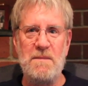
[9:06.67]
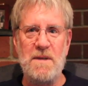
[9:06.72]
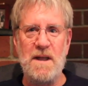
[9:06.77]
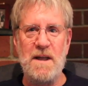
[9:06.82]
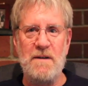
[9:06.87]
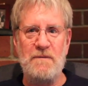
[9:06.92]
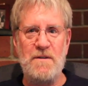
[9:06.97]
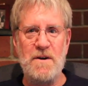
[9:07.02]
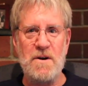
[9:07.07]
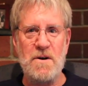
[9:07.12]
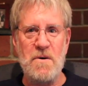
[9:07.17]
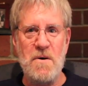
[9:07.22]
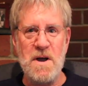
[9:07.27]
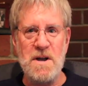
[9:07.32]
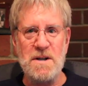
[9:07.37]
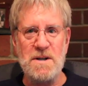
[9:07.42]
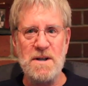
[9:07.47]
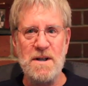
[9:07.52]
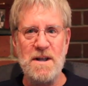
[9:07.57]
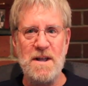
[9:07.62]
if you're
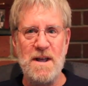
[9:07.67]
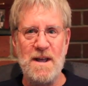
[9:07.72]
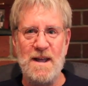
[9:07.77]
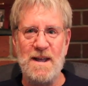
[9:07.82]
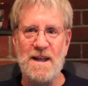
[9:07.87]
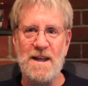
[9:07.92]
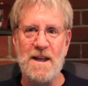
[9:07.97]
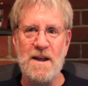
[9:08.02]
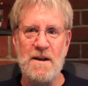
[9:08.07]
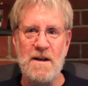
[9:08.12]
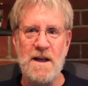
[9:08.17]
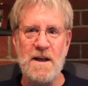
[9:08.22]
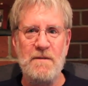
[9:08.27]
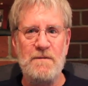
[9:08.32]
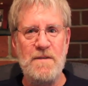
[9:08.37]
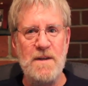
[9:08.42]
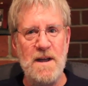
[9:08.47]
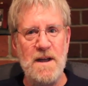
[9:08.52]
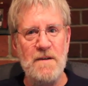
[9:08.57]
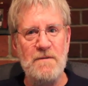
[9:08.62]
going to,
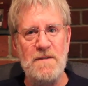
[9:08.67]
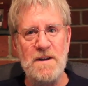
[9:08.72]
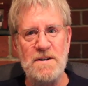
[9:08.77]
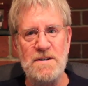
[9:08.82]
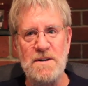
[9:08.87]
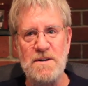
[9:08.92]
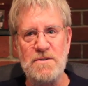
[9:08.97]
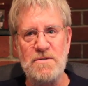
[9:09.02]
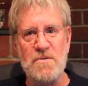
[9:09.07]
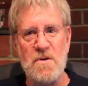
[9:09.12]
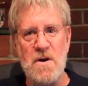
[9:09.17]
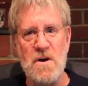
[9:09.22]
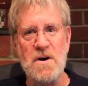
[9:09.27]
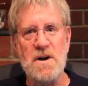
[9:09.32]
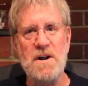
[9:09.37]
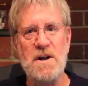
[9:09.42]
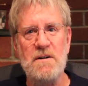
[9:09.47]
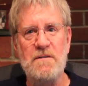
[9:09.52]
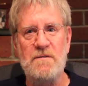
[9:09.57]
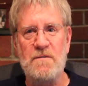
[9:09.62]
if this is strong
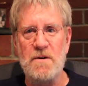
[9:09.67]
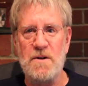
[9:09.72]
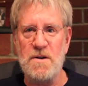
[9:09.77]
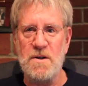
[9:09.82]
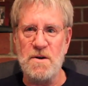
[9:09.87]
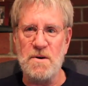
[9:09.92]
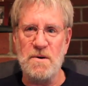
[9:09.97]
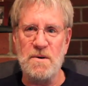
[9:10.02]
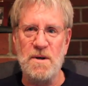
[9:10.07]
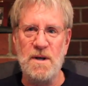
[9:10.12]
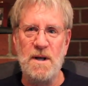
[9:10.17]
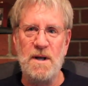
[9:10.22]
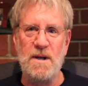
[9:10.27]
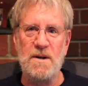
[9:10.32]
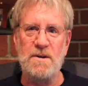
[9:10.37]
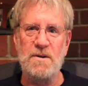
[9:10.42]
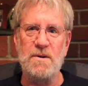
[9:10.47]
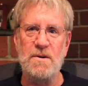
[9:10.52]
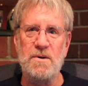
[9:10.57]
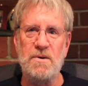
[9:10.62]
enough for you
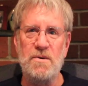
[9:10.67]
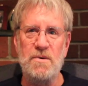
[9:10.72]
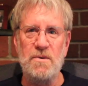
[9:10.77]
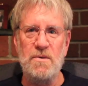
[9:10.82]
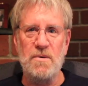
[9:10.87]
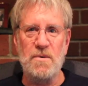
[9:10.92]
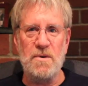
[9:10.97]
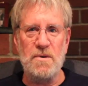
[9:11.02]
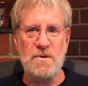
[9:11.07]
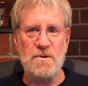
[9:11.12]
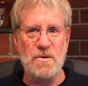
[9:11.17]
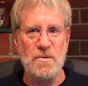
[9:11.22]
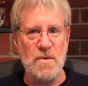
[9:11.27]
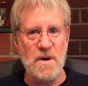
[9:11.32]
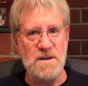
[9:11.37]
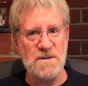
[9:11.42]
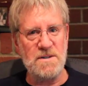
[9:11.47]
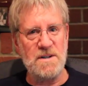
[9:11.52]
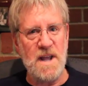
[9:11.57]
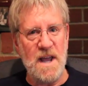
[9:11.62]
to
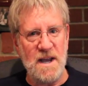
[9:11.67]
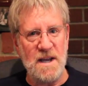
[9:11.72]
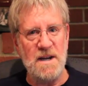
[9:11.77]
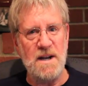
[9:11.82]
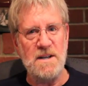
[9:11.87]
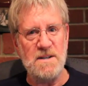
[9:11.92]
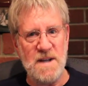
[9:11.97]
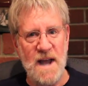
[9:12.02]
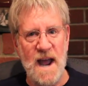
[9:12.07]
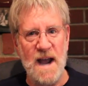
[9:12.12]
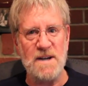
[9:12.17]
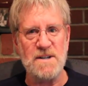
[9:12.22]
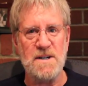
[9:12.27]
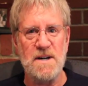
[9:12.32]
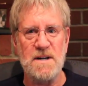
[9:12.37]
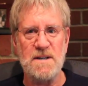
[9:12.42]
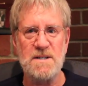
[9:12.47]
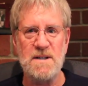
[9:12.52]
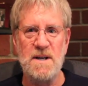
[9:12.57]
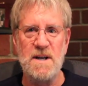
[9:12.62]
risk taking these
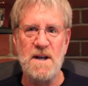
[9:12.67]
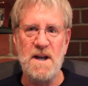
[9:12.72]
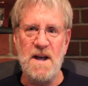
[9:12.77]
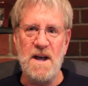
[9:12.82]
actions,